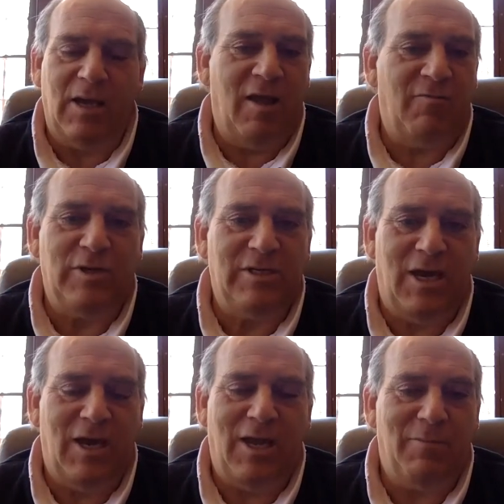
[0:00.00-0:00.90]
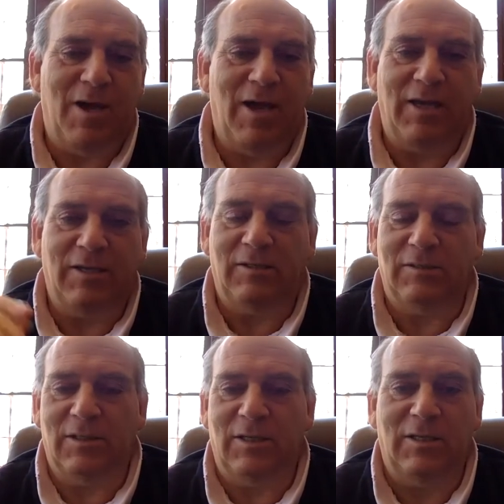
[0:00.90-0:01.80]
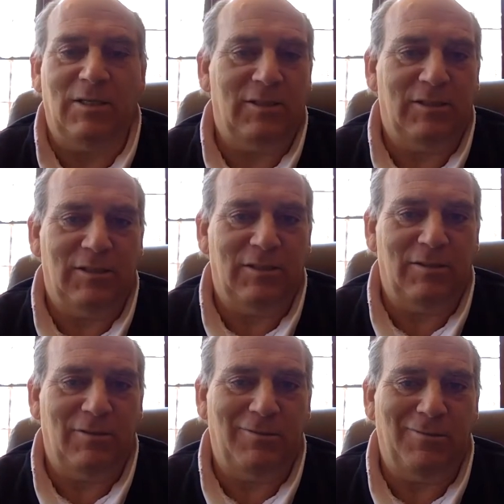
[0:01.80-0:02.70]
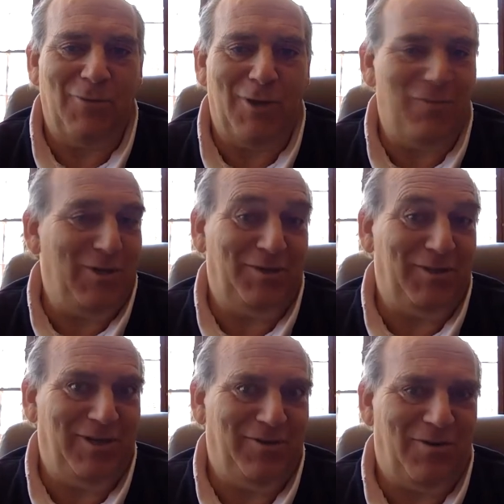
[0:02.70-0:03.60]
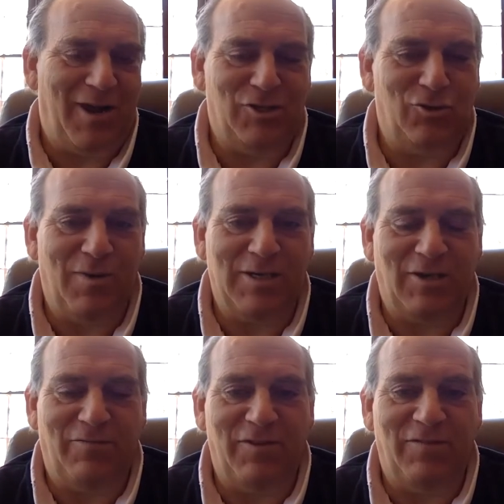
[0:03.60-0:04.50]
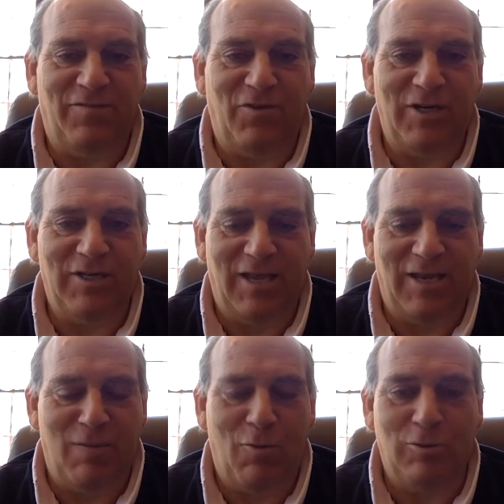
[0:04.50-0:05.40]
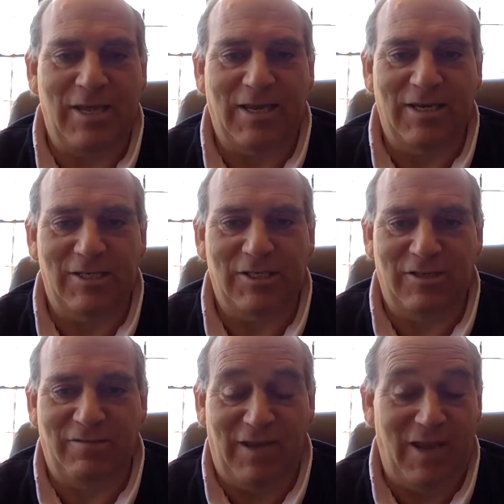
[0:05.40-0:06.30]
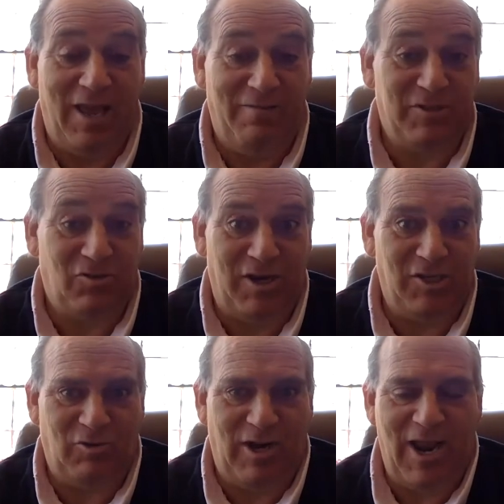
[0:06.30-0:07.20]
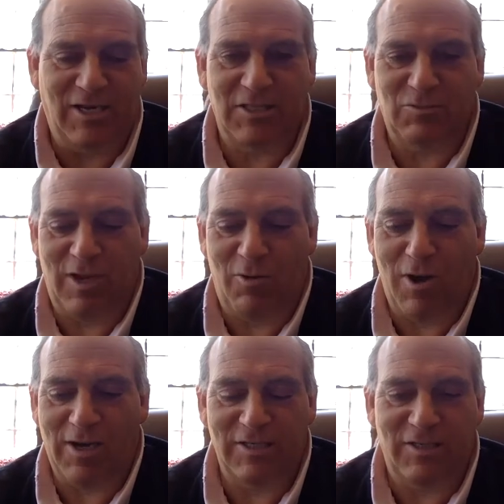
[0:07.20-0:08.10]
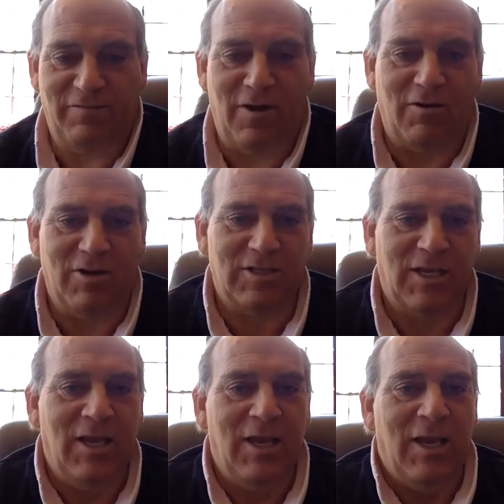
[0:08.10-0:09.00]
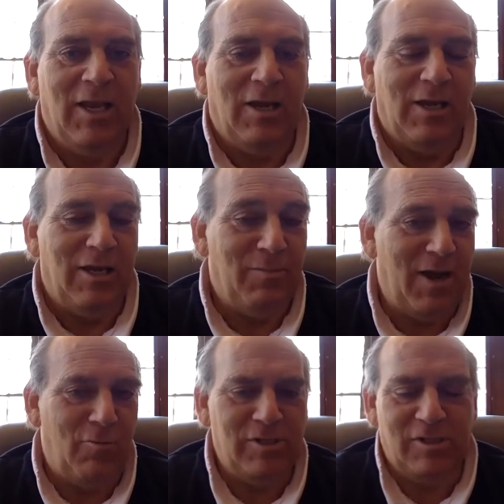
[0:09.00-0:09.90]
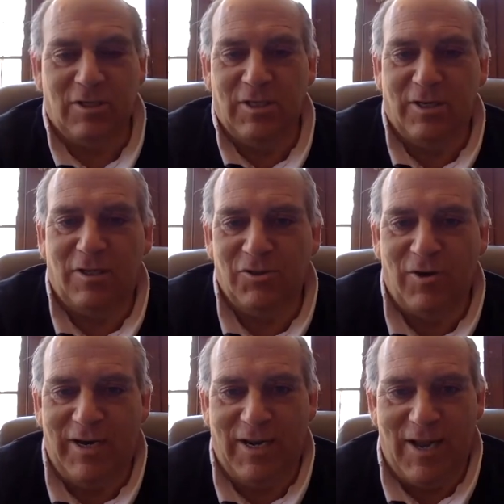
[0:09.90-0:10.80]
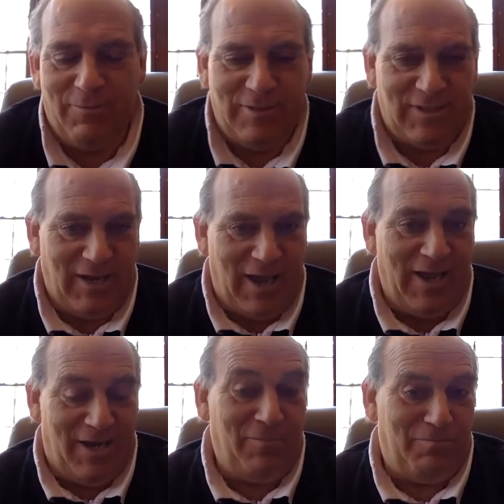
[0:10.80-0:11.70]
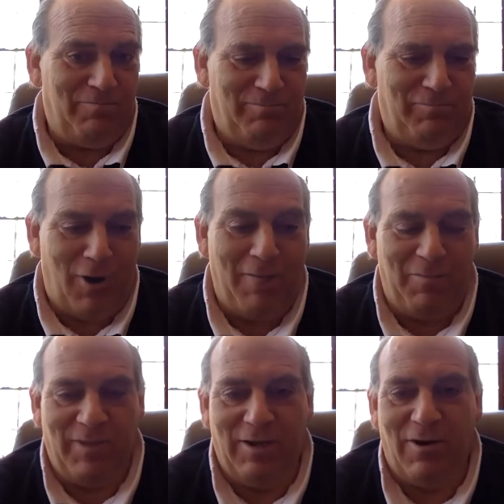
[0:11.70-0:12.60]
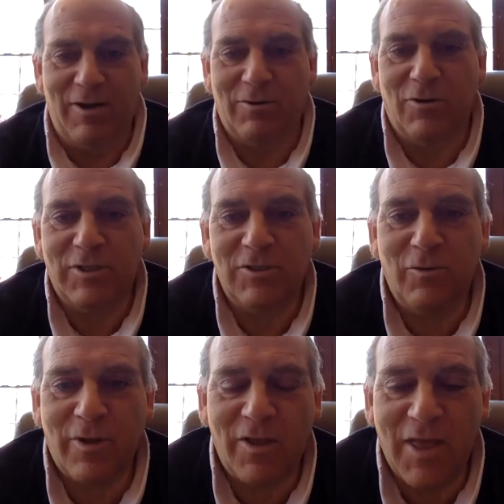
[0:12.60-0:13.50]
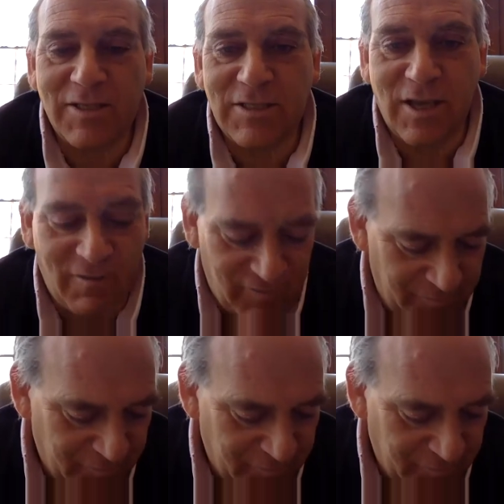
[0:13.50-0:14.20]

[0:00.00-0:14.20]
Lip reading: every time I want to be a leader, I shoot myself in the foot, and I won't take initiative, and I have strange reactions when I walk into the forest. In my original clinical training, I would say, I got a problem here. I don't know what to do with all that stuff.